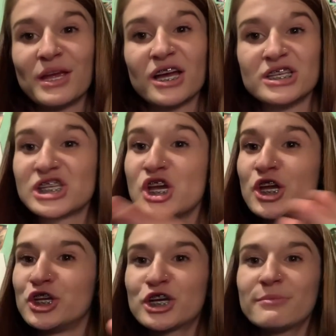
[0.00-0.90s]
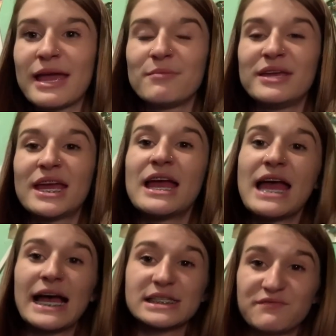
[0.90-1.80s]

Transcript: because your baby has